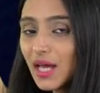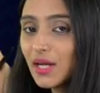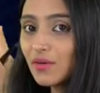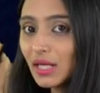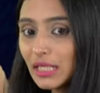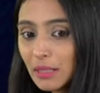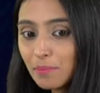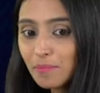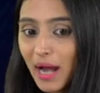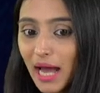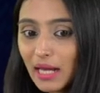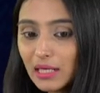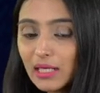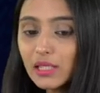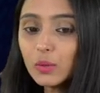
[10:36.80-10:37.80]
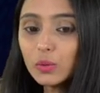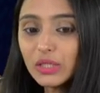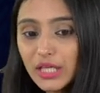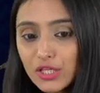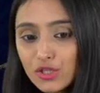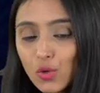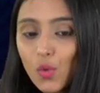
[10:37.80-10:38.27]
are running parallel to
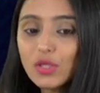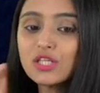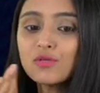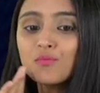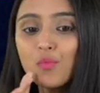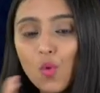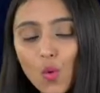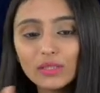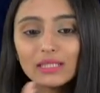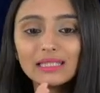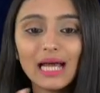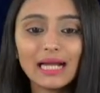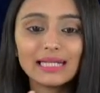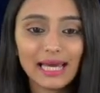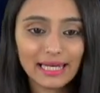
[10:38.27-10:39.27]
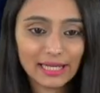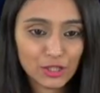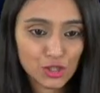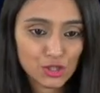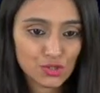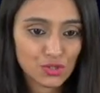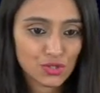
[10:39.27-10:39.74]
these roads in both the
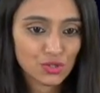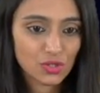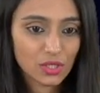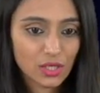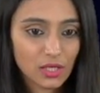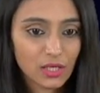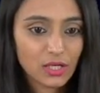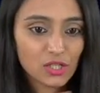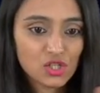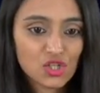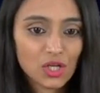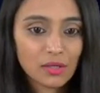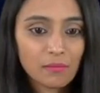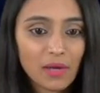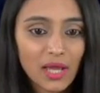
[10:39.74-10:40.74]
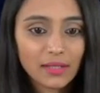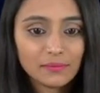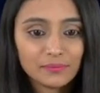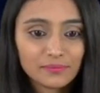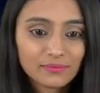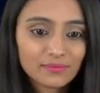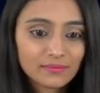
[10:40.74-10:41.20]
directions. Chinmay,
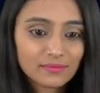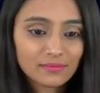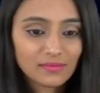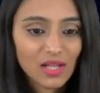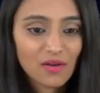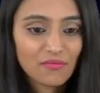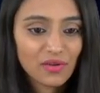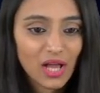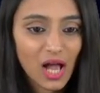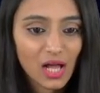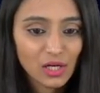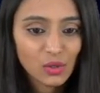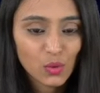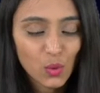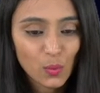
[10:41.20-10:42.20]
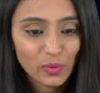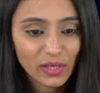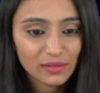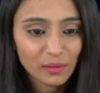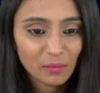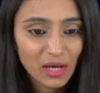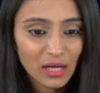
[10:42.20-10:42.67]
Navya, Alku,
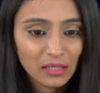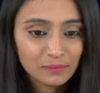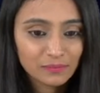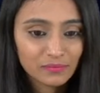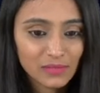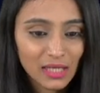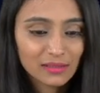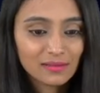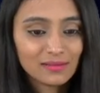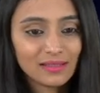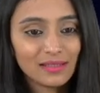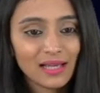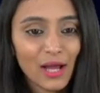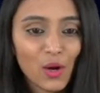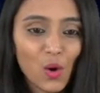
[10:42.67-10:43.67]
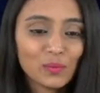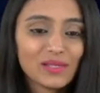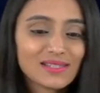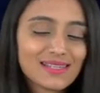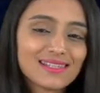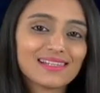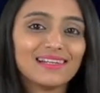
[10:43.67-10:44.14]
Pratima, Aditi, I hope
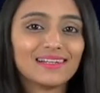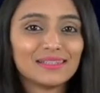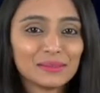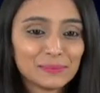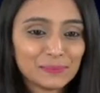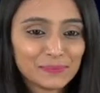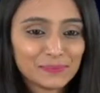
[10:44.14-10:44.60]
this is clear.